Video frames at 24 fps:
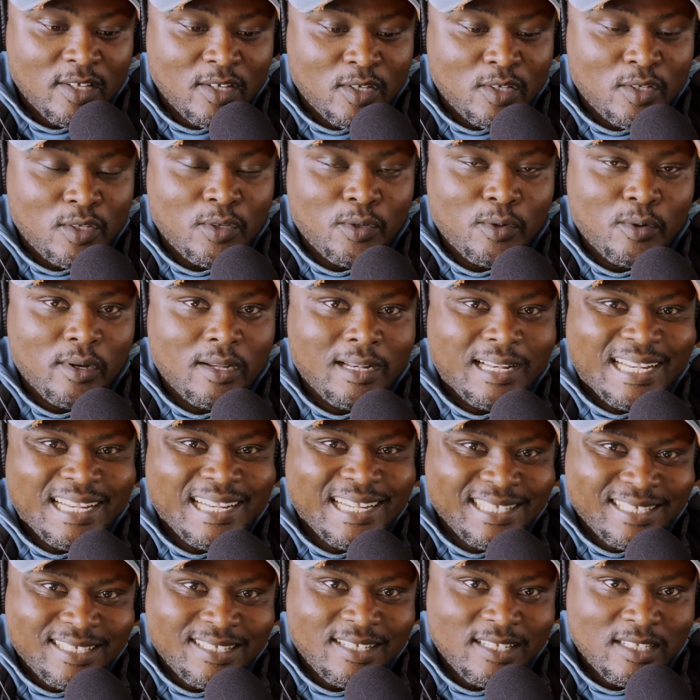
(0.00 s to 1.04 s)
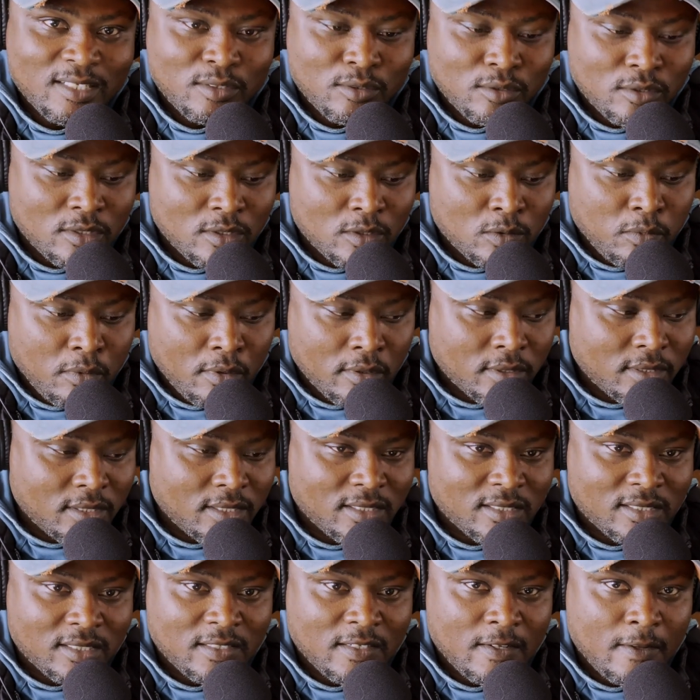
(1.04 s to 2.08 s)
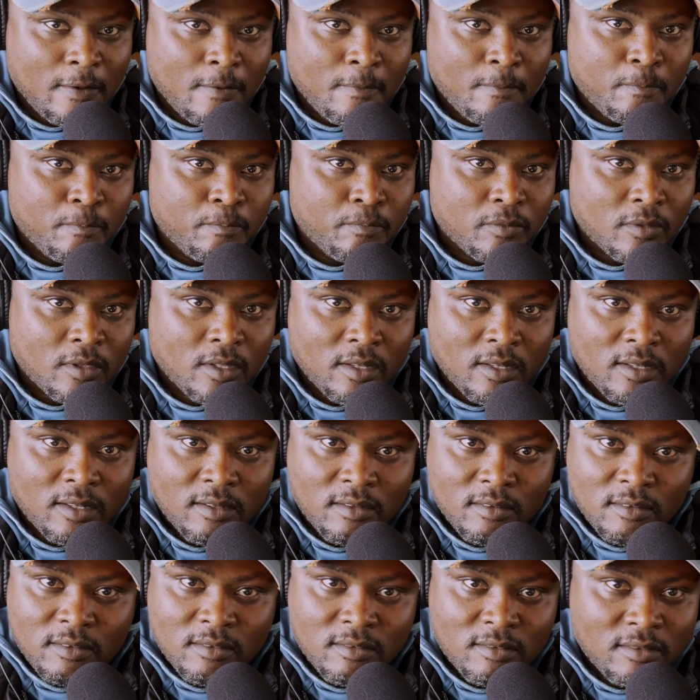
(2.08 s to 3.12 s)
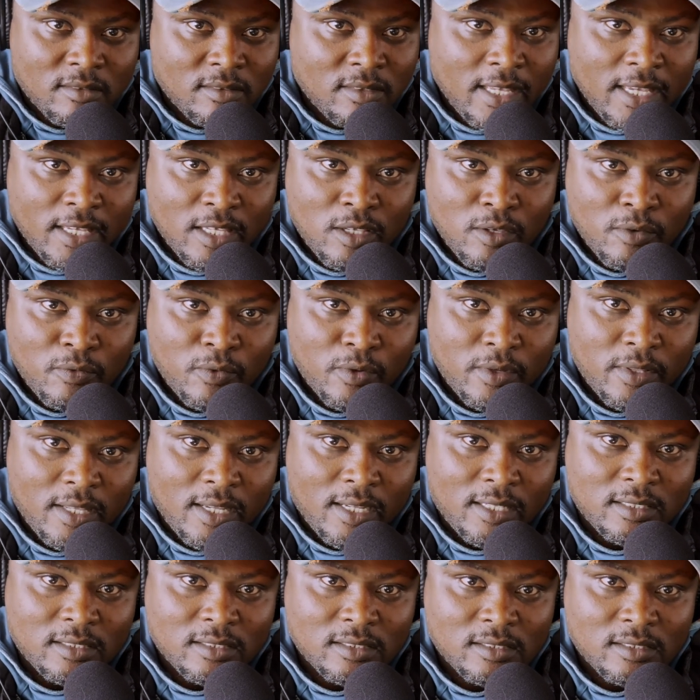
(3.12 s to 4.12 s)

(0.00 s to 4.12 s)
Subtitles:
You are listening to this podcast. Thank you for that.